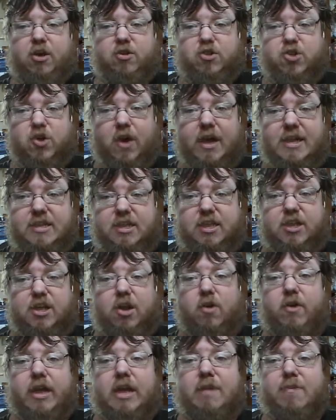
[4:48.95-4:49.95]
tries
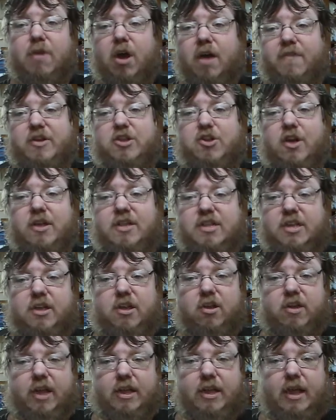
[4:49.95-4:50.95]
to get him off and tries to
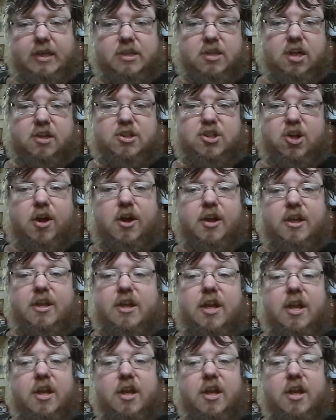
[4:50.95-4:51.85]
like touch Hardin